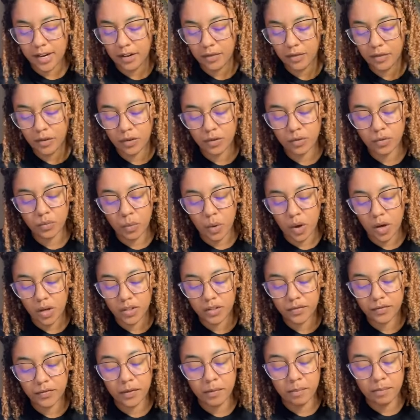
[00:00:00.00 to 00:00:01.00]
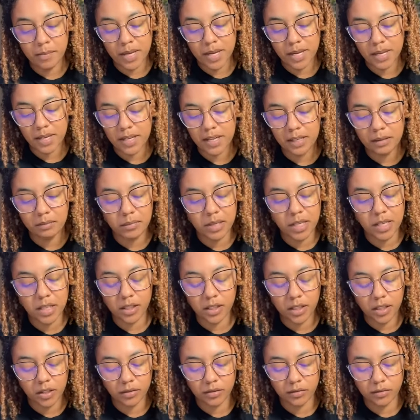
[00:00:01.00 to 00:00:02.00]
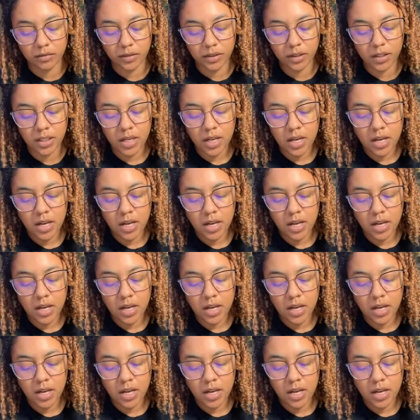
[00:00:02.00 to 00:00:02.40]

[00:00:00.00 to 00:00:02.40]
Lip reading: down those walls for me and me alone,